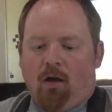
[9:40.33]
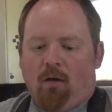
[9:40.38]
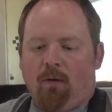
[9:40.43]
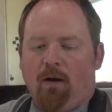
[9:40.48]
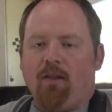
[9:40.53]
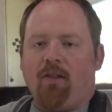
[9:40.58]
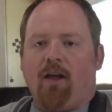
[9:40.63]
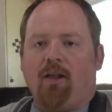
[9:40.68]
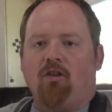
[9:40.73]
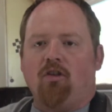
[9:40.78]

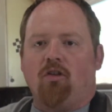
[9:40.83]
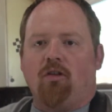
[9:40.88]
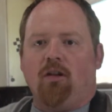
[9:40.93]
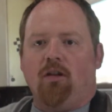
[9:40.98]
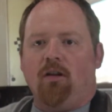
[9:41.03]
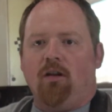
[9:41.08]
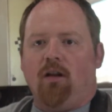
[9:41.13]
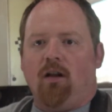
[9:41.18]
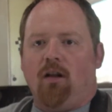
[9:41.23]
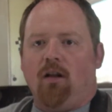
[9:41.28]
Well, that's just a
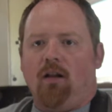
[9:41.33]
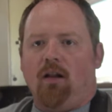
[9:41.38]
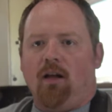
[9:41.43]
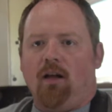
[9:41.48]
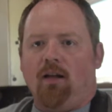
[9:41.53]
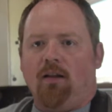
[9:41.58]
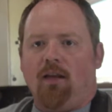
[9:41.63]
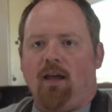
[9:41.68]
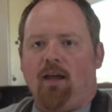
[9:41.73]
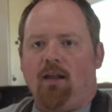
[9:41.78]
little
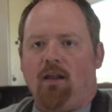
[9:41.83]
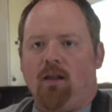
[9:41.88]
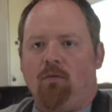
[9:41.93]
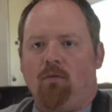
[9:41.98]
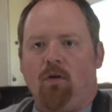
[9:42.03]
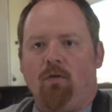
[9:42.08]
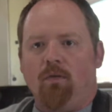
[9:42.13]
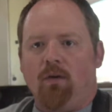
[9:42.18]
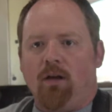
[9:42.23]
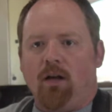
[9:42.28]
uh, taste of
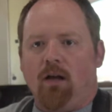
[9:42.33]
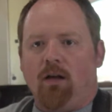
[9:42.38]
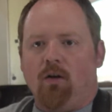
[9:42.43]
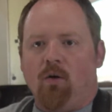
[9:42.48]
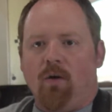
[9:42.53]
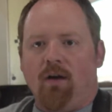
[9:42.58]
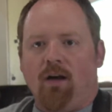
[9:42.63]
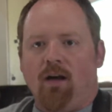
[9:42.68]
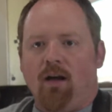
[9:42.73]
what we got going